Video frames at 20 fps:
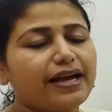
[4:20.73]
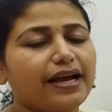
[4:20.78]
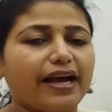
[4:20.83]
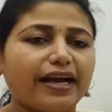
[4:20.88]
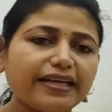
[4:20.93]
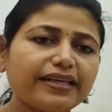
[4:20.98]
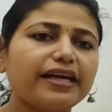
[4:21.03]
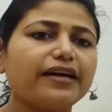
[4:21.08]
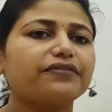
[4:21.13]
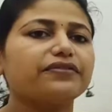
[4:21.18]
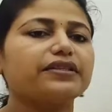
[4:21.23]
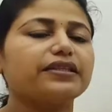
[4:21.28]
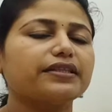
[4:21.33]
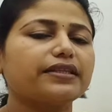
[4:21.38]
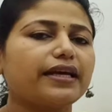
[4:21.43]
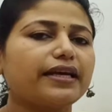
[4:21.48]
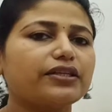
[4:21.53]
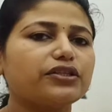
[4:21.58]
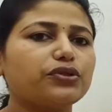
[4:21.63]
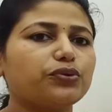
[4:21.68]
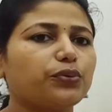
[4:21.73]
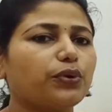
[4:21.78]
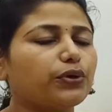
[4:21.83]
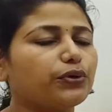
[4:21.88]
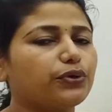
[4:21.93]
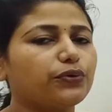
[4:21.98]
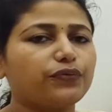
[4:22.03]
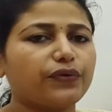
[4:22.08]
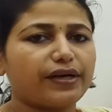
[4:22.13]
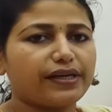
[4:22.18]
and after that you
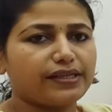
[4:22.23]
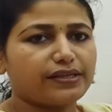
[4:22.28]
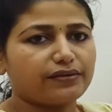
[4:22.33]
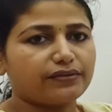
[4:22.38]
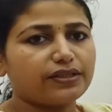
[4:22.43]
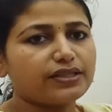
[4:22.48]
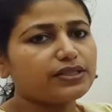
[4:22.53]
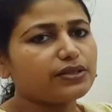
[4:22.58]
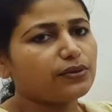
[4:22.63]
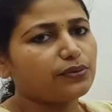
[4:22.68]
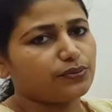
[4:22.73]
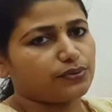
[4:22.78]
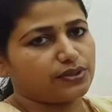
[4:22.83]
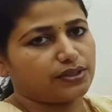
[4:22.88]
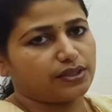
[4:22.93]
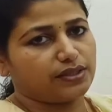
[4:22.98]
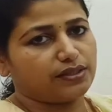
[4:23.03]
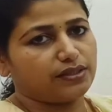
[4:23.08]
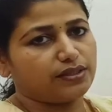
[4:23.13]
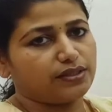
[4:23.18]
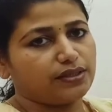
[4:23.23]
want to find out the solution.